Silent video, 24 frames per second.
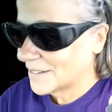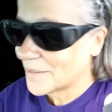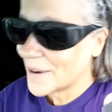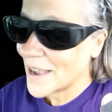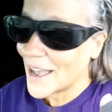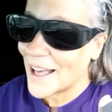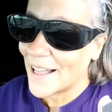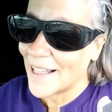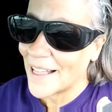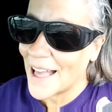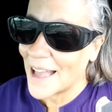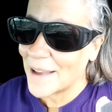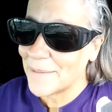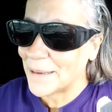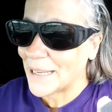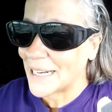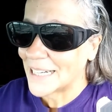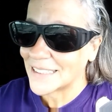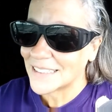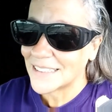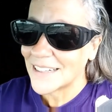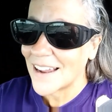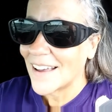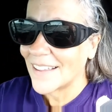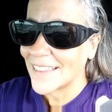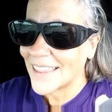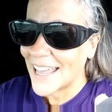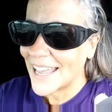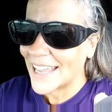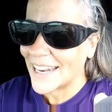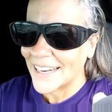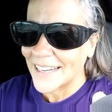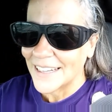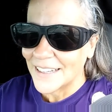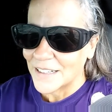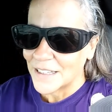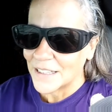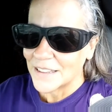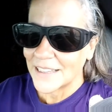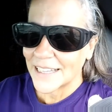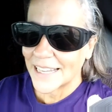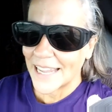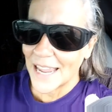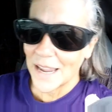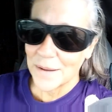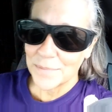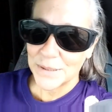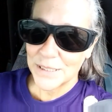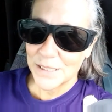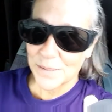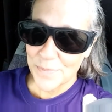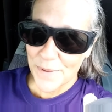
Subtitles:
Well, I mean, it's not that the camping